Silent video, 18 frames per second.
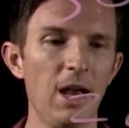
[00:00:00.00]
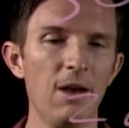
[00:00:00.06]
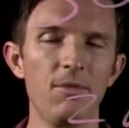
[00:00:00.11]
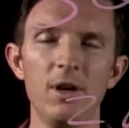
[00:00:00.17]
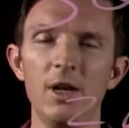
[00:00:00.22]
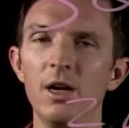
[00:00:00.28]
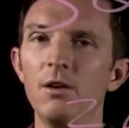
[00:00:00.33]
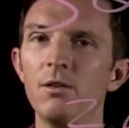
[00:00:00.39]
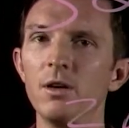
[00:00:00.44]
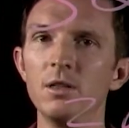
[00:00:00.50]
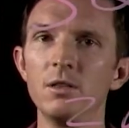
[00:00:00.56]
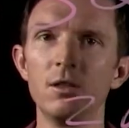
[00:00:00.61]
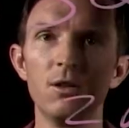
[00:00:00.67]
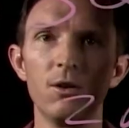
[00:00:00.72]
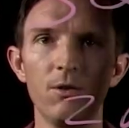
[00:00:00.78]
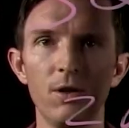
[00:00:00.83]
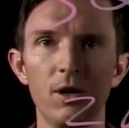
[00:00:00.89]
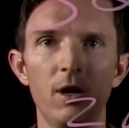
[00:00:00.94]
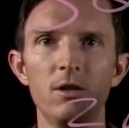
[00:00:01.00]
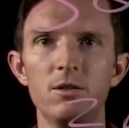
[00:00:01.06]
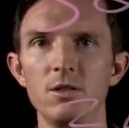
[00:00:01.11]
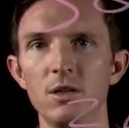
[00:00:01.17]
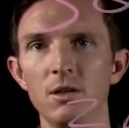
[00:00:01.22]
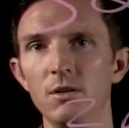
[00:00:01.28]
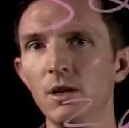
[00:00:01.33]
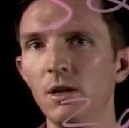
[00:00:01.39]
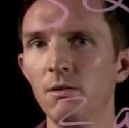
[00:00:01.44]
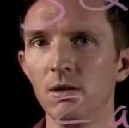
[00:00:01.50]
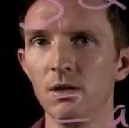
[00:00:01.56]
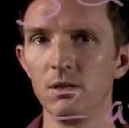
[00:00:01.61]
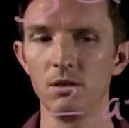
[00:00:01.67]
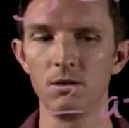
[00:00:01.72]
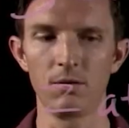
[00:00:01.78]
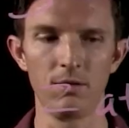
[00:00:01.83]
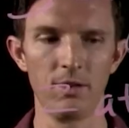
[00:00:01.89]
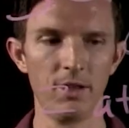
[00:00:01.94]
We have an increased in total energy or
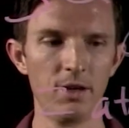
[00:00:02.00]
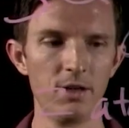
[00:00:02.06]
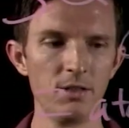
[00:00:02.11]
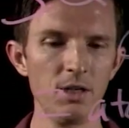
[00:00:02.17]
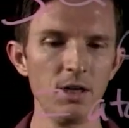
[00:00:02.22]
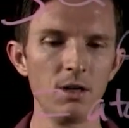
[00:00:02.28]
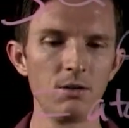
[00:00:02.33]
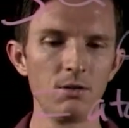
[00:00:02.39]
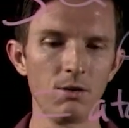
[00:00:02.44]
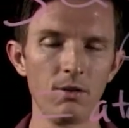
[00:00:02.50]
decrease the total energy.